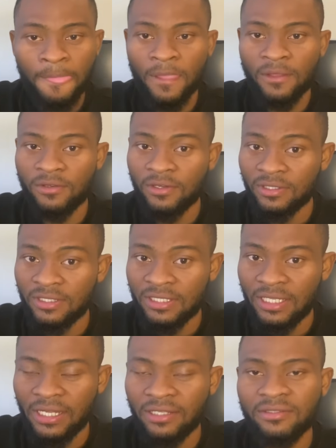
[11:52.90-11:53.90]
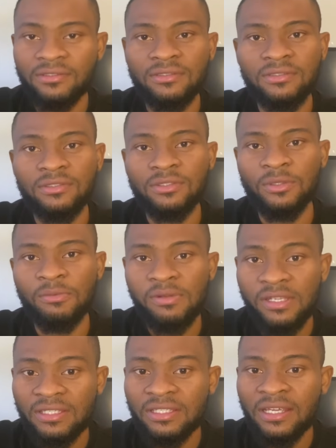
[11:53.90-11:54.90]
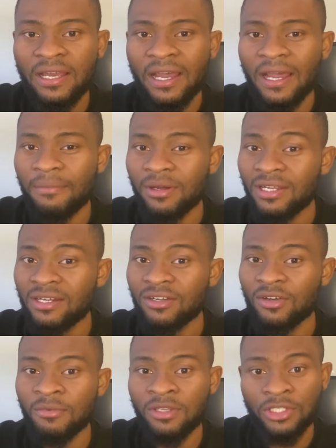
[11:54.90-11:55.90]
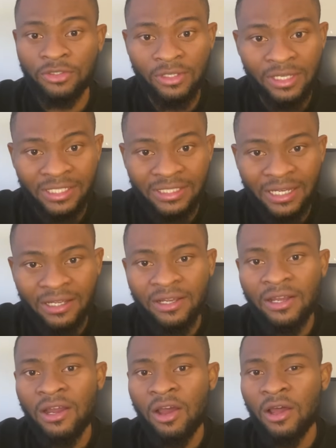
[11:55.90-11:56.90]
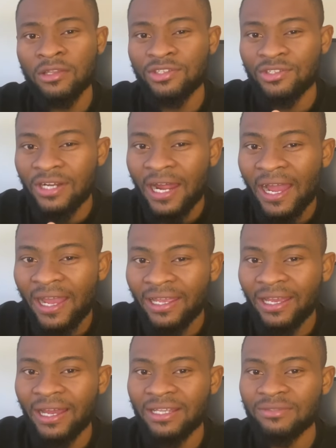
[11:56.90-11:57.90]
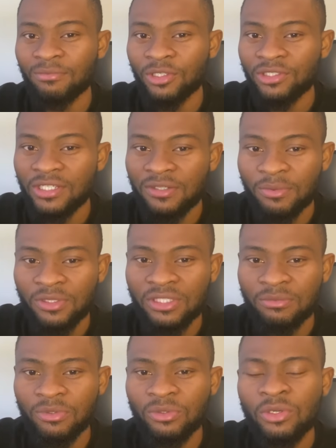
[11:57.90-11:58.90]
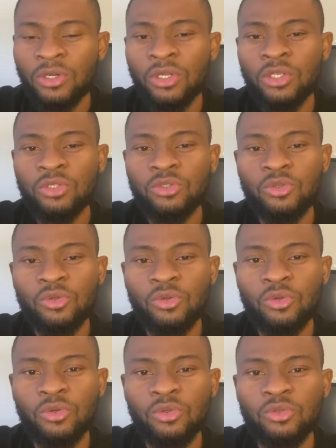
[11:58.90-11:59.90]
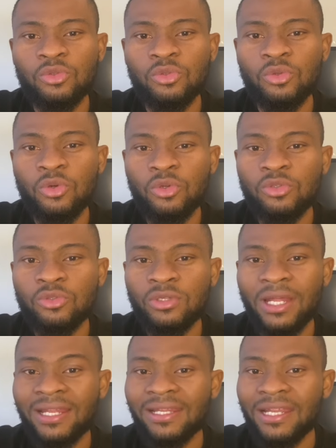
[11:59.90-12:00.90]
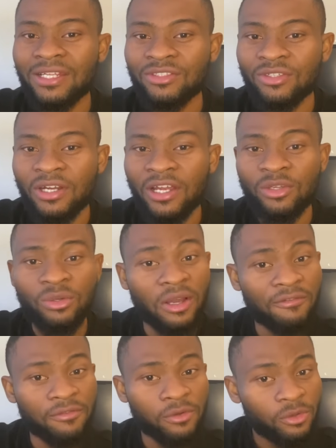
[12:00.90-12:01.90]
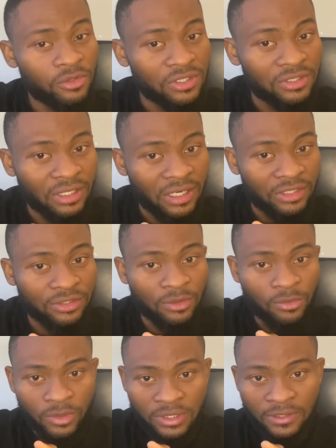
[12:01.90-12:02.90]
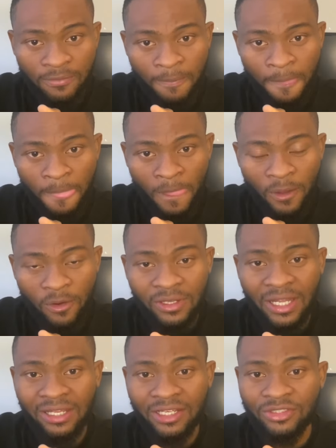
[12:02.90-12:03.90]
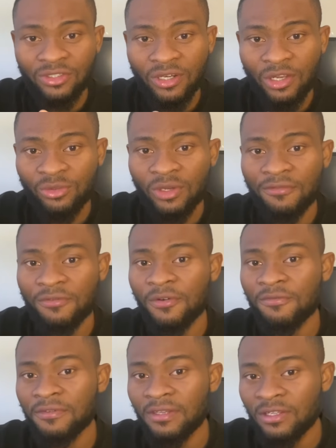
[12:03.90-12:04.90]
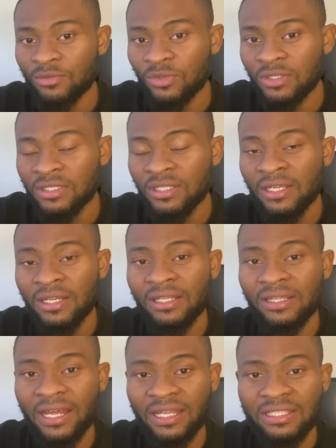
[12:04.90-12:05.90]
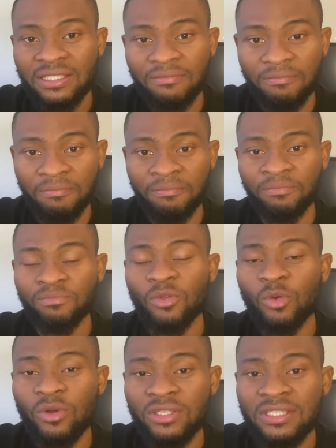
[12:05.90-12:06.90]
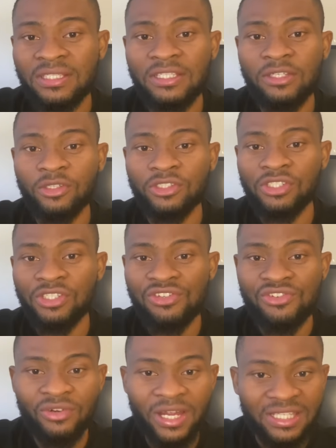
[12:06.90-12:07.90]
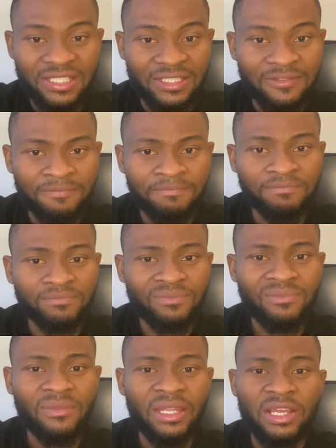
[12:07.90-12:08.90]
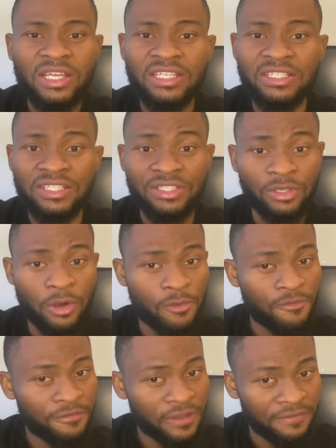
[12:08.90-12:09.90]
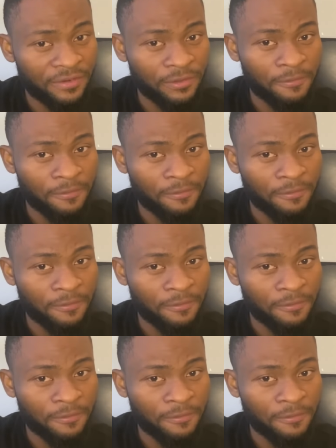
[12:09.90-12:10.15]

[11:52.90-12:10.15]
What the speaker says: You understand? So please, about that recommendation letter, try as much as possible to go to that lecturer you have close interaction with, or that lecturer you have confidence with, that what he or she is writing is in your own favor.